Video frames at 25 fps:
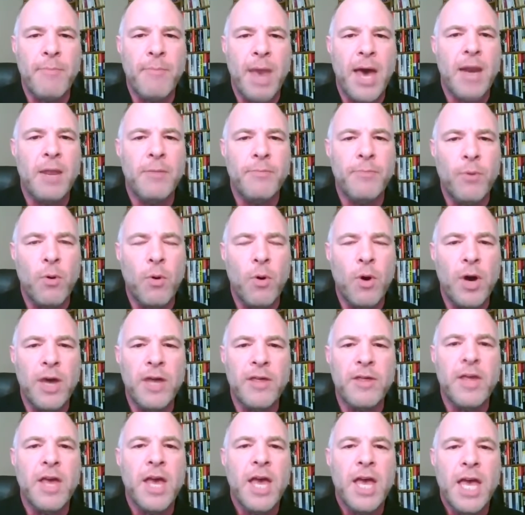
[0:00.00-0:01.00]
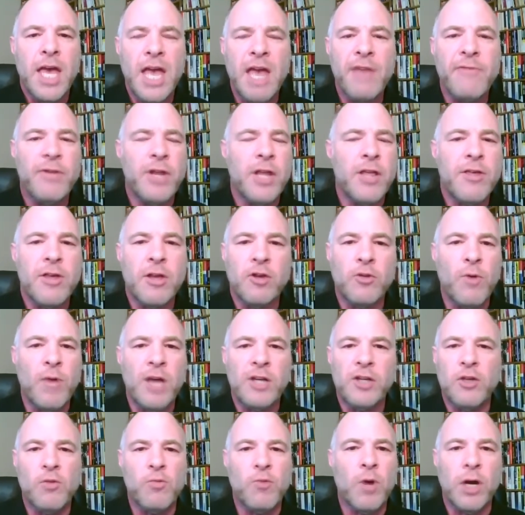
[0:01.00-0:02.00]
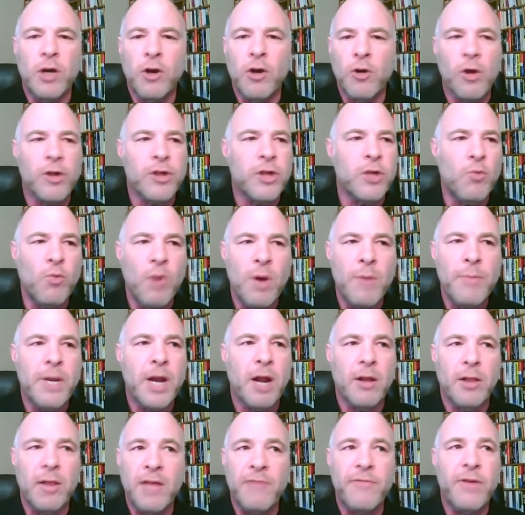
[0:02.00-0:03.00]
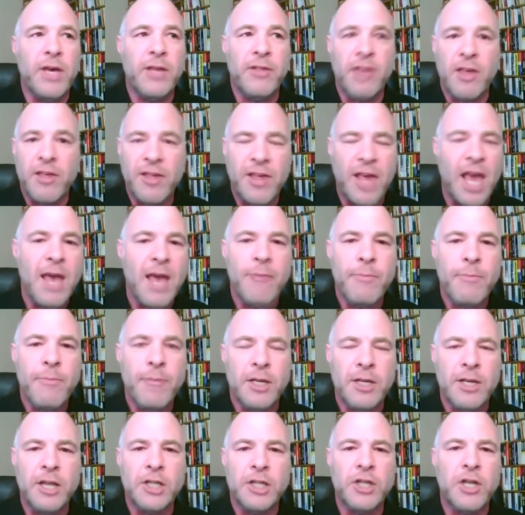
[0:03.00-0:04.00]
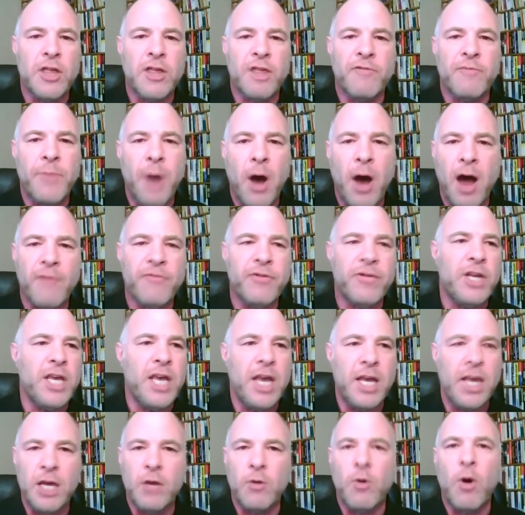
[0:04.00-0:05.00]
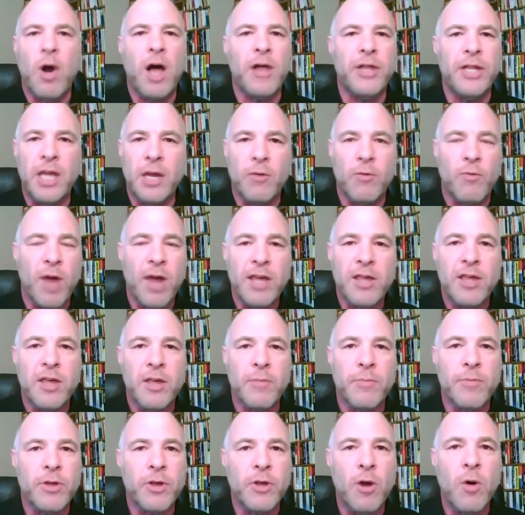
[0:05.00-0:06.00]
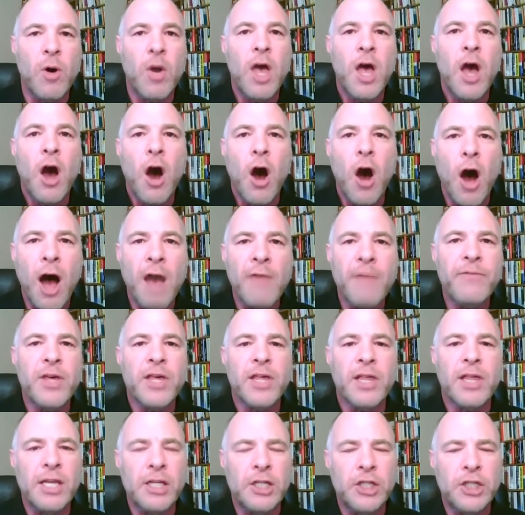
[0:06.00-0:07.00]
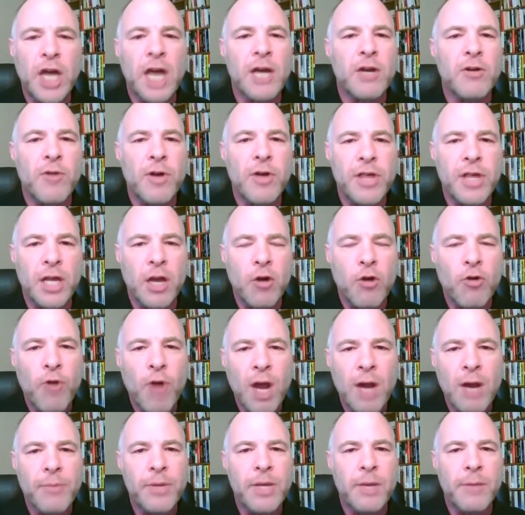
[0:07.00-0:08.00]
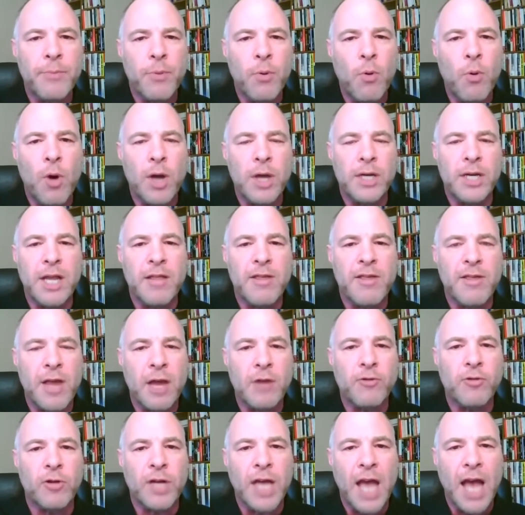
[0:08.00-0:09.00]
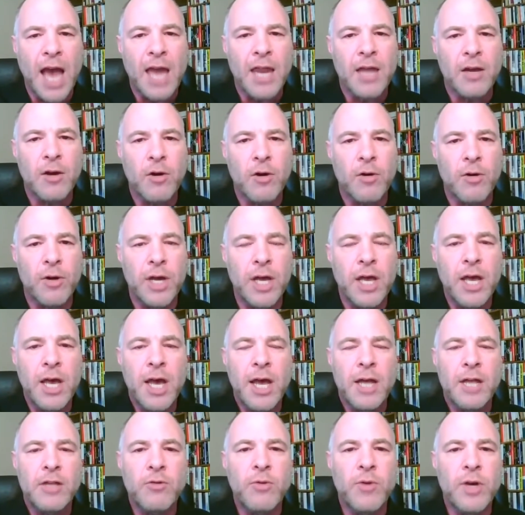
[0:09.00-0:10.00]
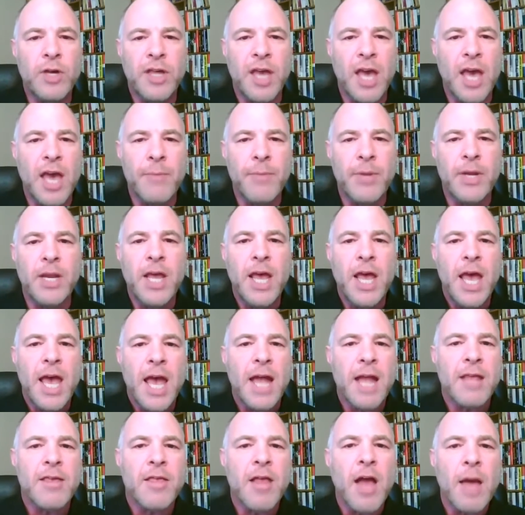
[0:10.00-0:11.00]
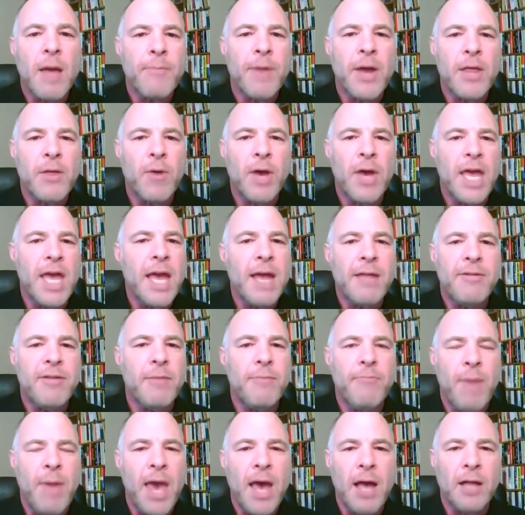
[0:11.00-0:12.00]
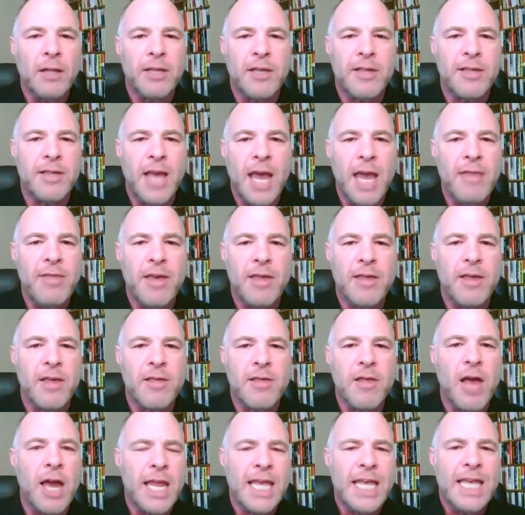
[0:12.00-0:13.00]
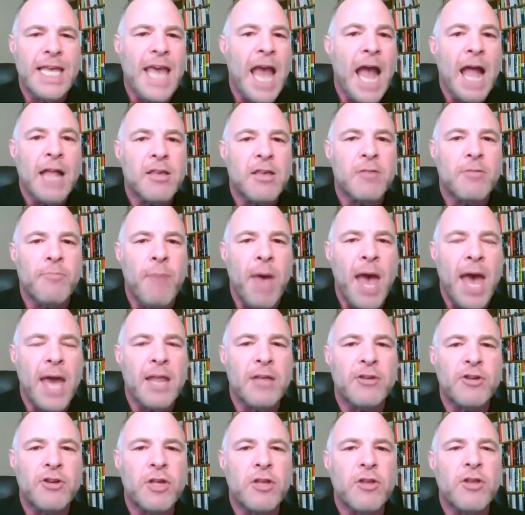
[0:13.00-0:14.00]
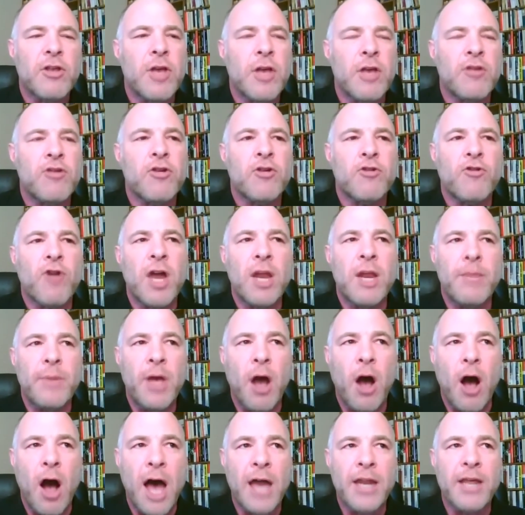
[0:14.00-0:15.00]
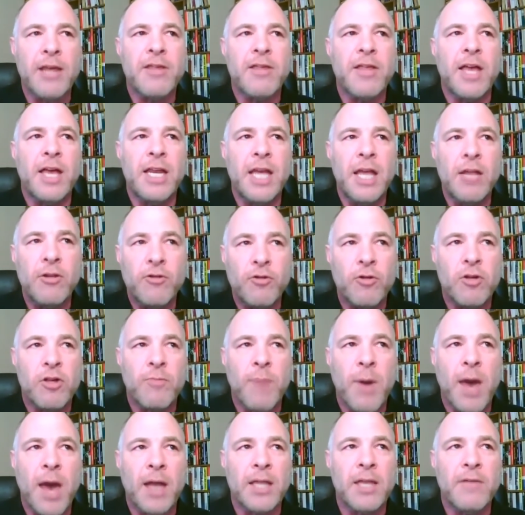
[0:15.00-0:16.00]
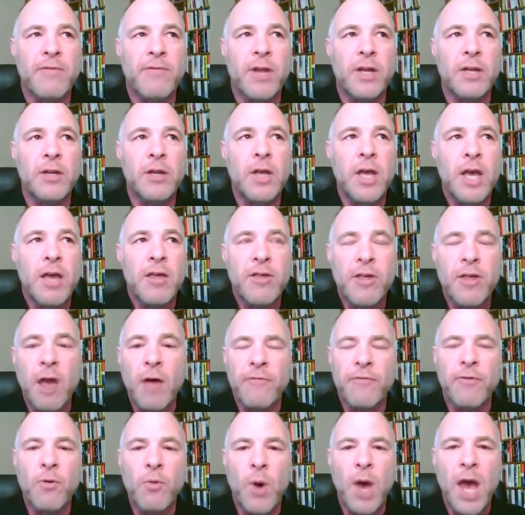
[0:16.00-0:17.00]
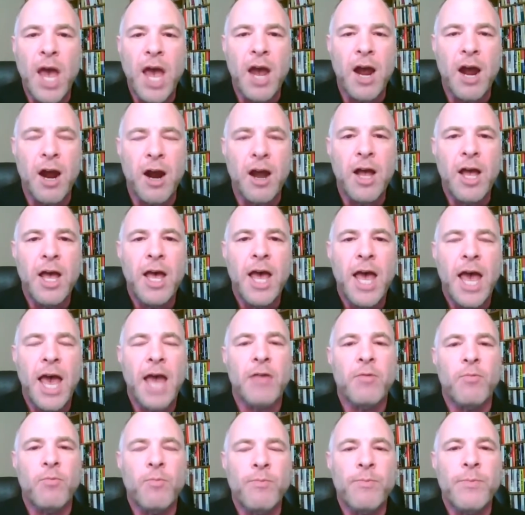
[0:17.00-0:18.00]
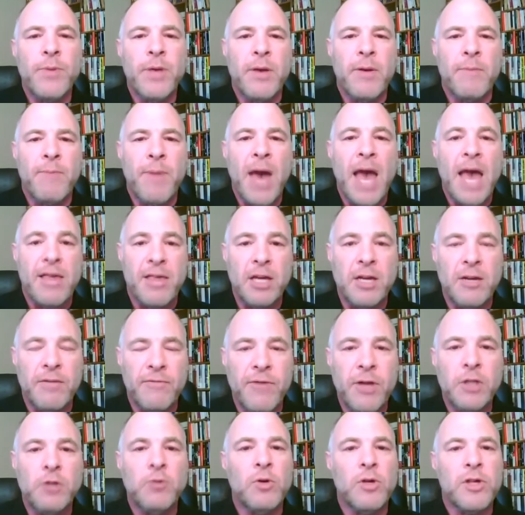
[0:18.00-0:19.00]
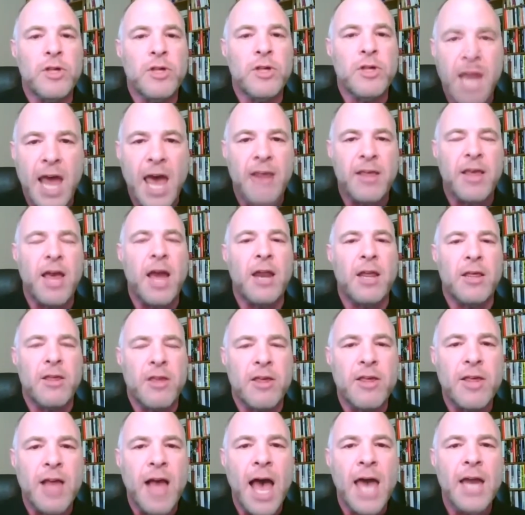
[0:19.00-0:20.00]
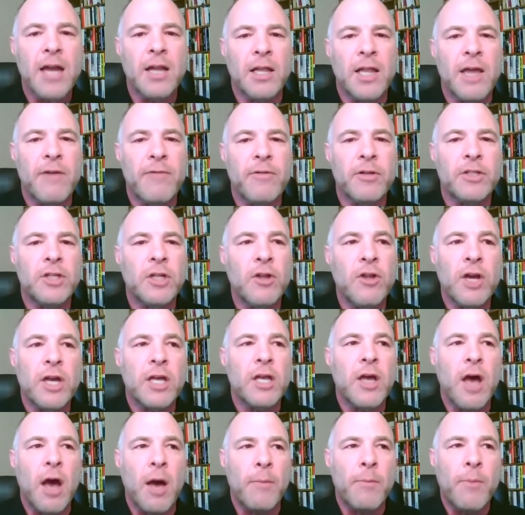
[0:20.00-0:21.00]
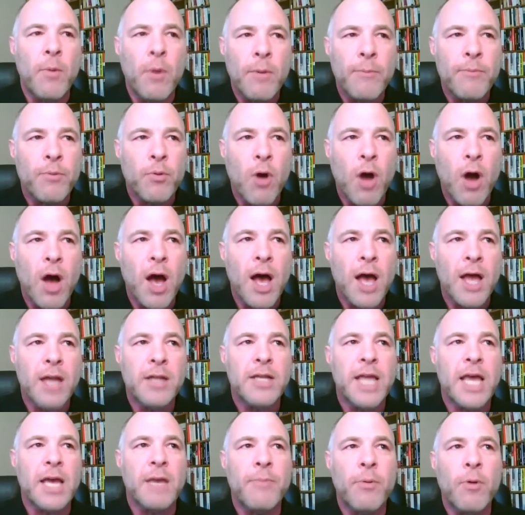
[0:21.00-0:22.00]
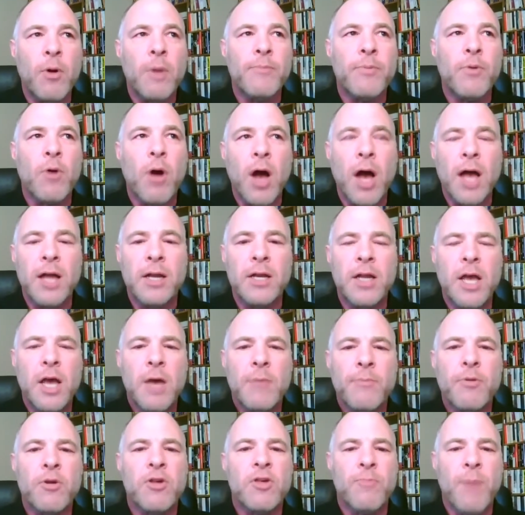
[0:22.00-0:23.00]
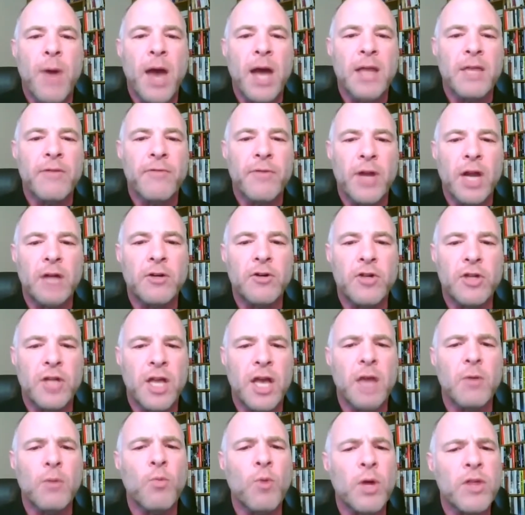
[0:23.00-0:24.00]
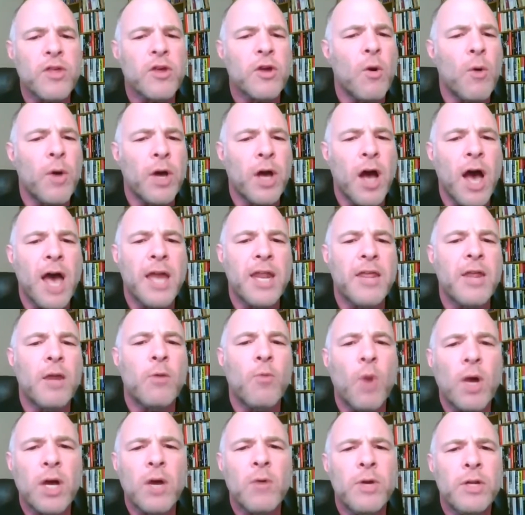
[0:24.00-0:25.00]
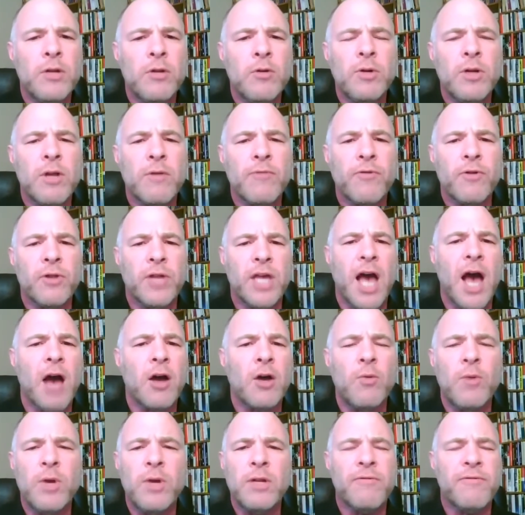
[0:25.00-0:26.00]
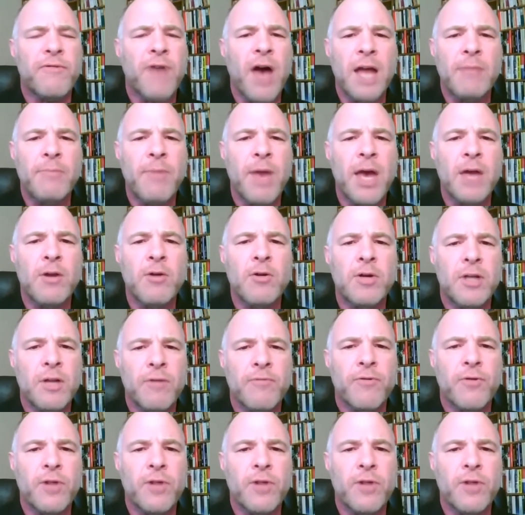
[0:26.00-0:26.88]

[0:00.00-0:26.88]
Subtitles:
by men and boys, even in situations where girls and women are living in the same conditions of poverty, inequality, and racism. So obviously, gender is an incredibly important and central category to examine. It's not, by the way, anti-male to say this. It's not against men. It's just trying to be honest and introspective and self-aware as individuals and on a societal level to look take a more broad perspective and understand what's going on, and then what can we do differently? How can we define manhood